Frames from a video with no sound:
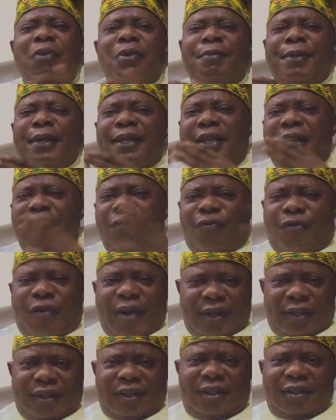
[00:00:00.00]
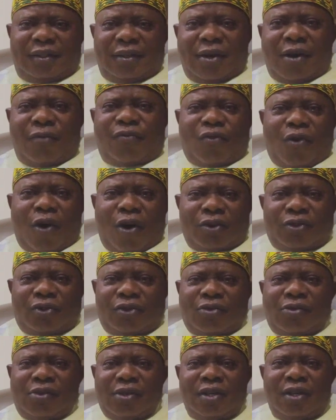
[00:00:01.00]
will be different, of course,
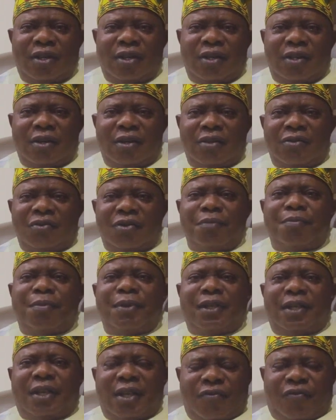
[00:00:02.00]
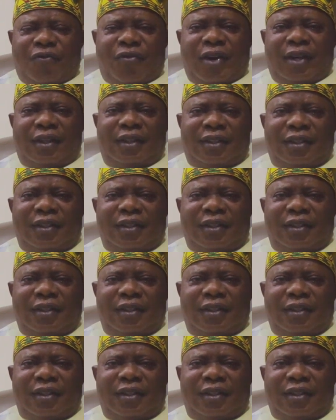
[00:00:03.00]
will be different.